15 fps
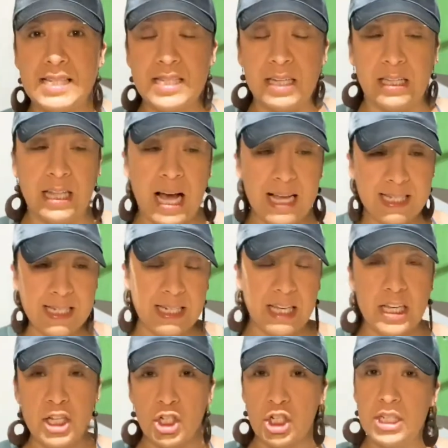The glass
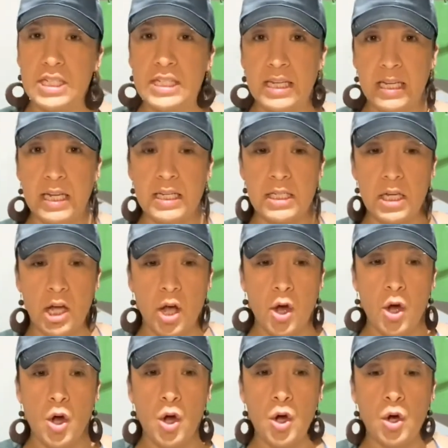adhesion didn't
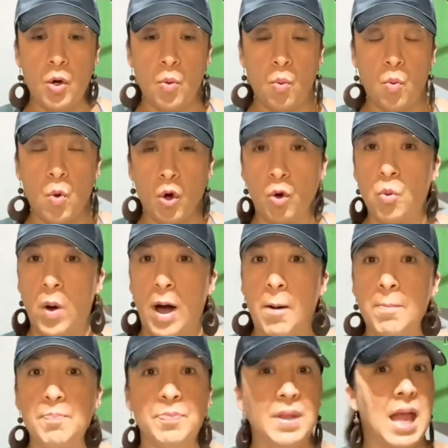work well.